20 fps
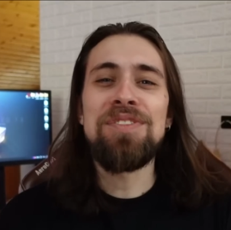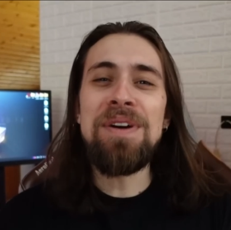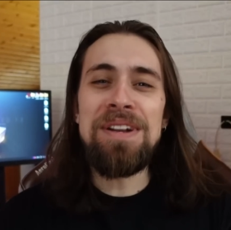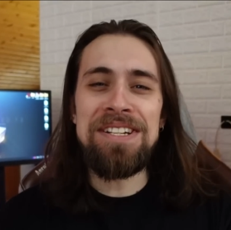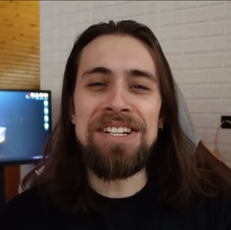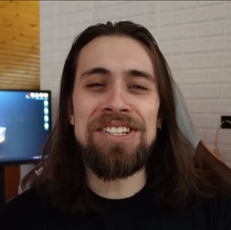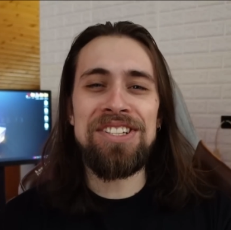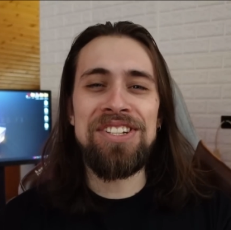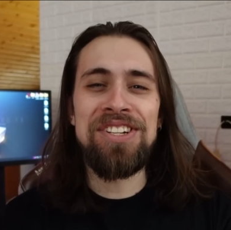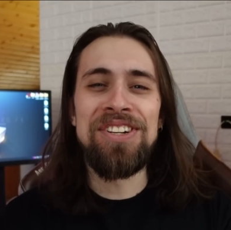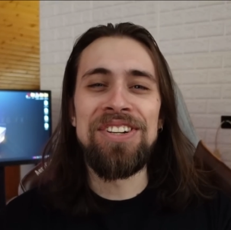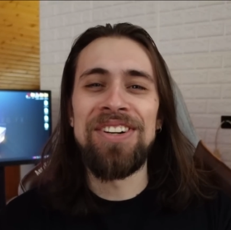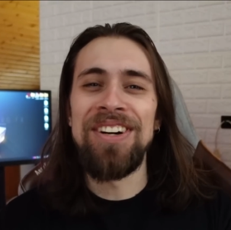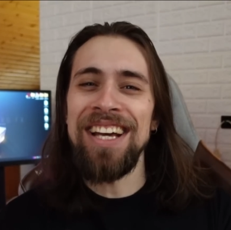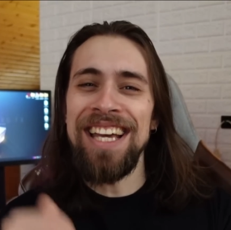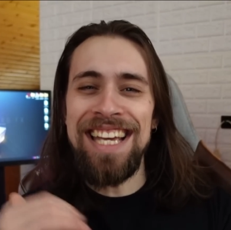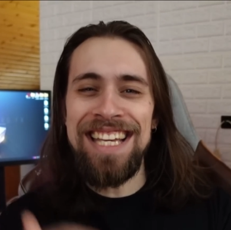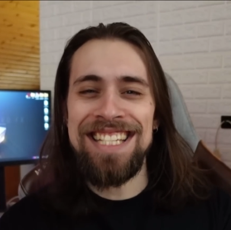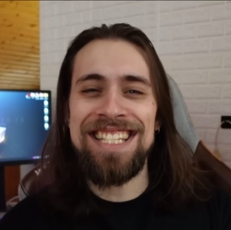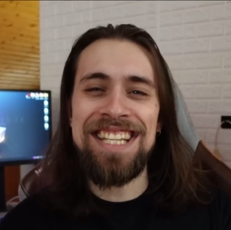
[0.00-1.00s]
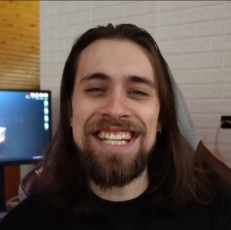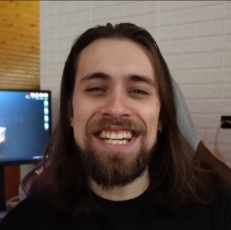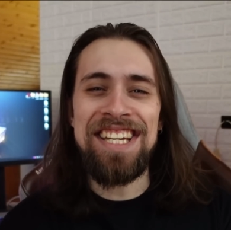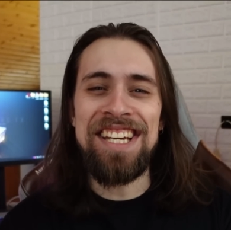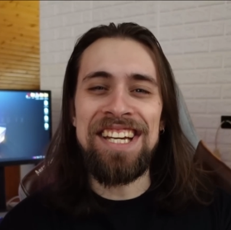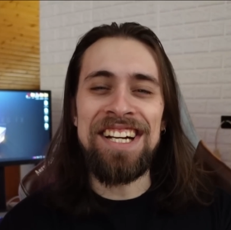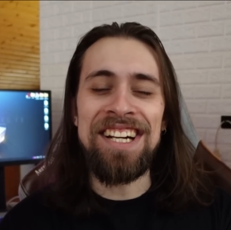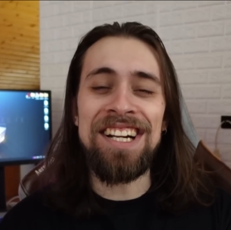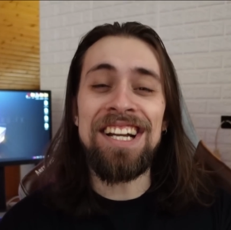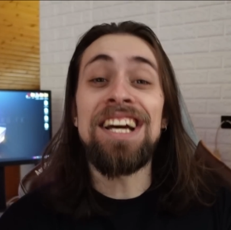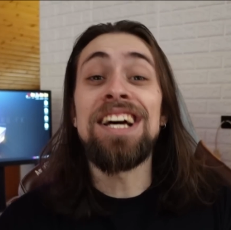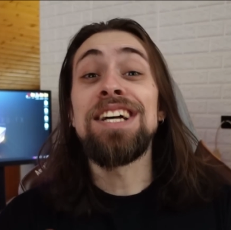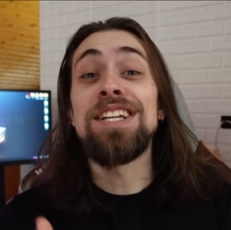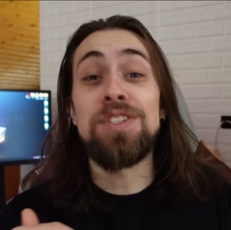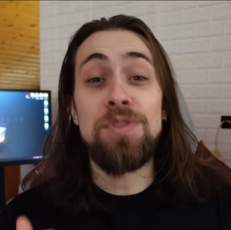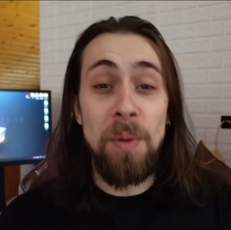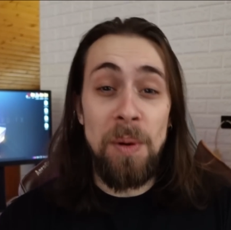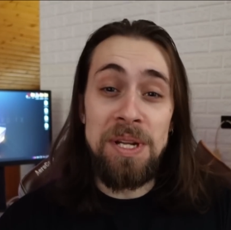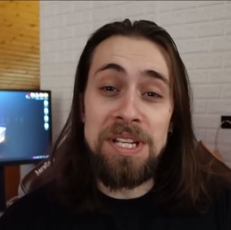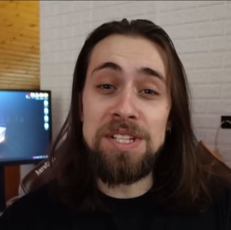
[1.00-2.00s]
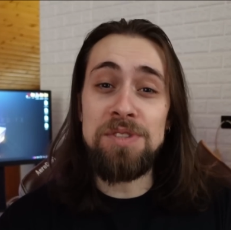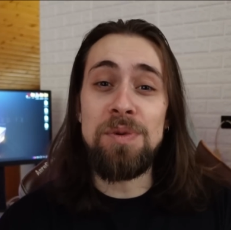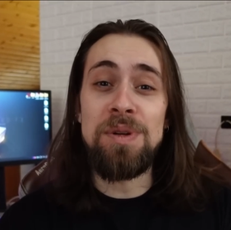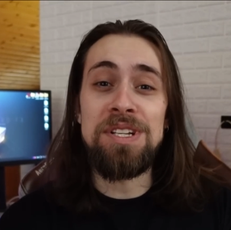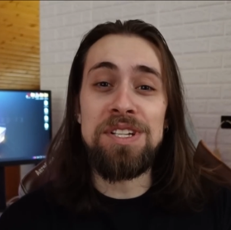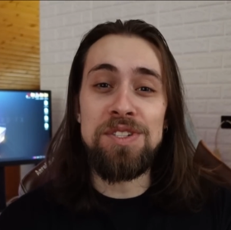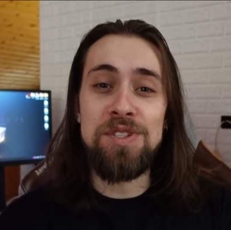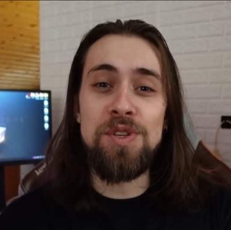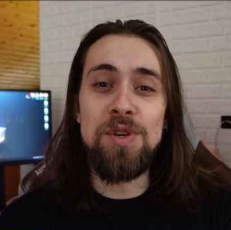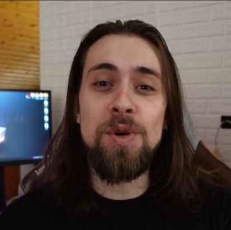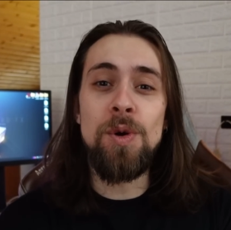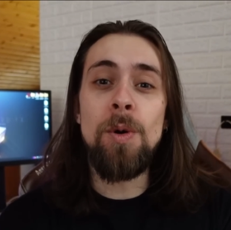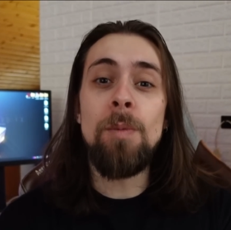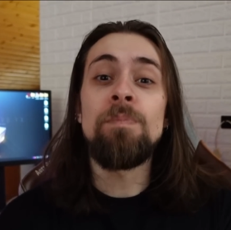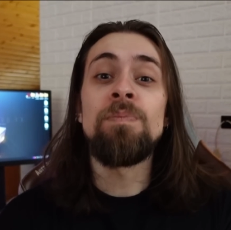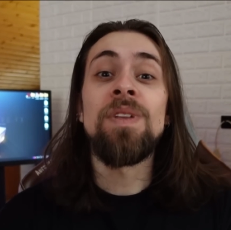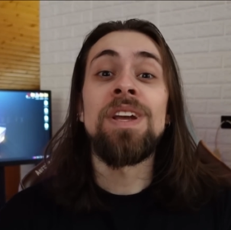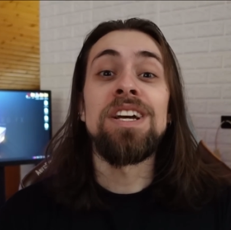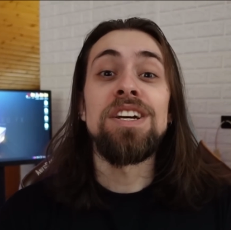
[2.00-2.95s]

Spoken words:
22 is the year, 2022,